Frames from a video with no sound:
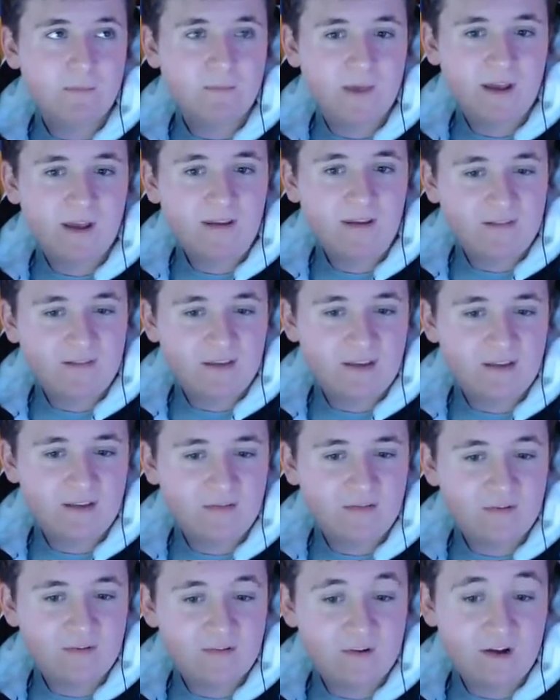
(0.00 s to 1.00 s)
bike
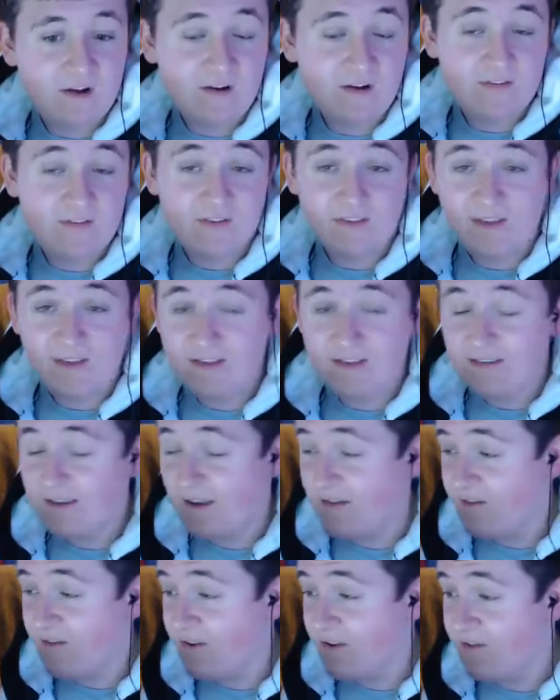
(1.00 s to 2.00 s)
seeds, which honestly, that's
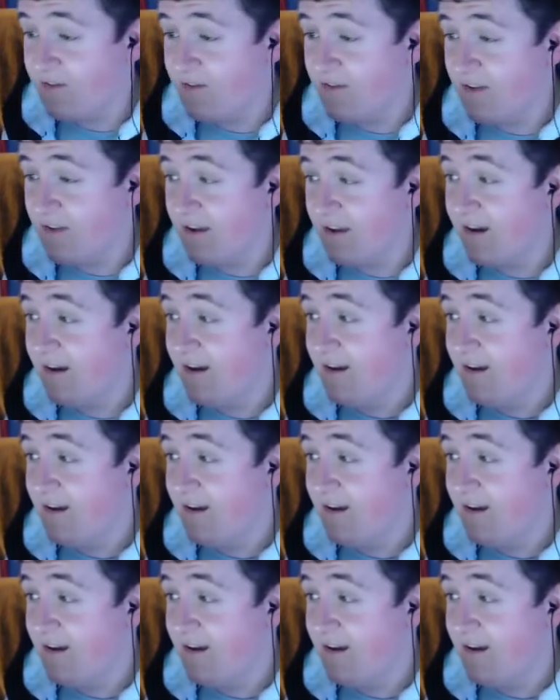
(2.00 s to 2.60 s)
kind of interesting.